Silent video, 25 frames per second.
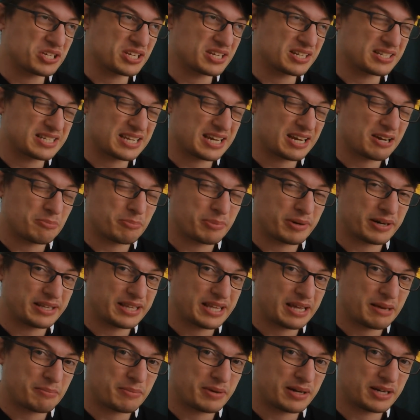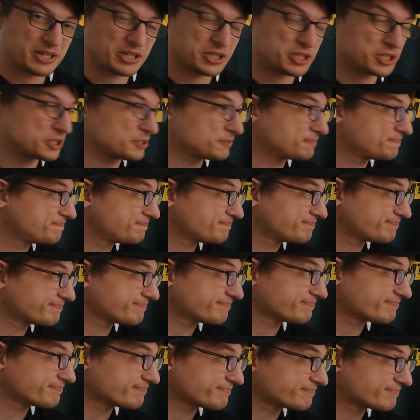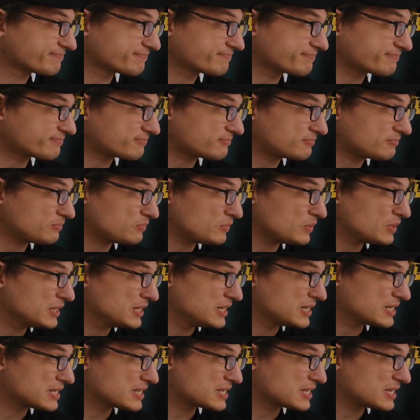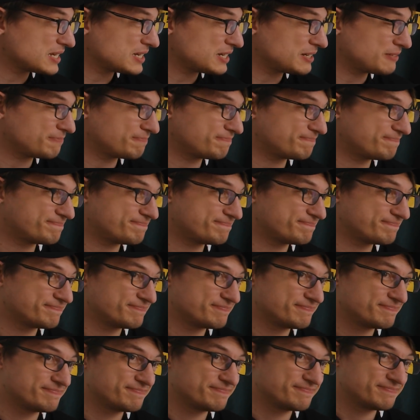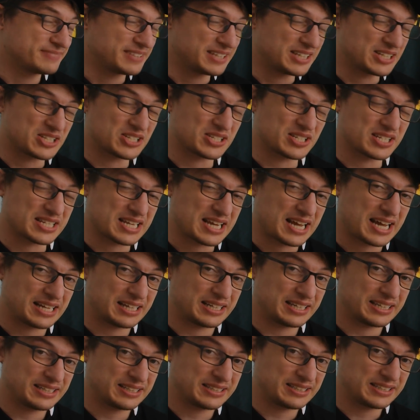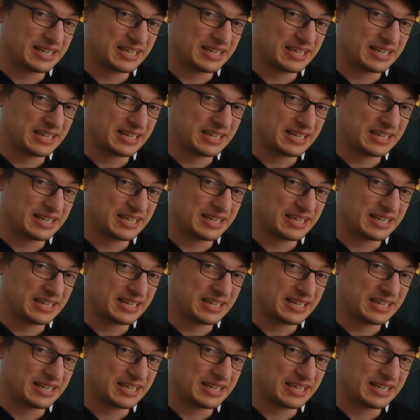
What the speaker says: you're down by that much, it's disheartening,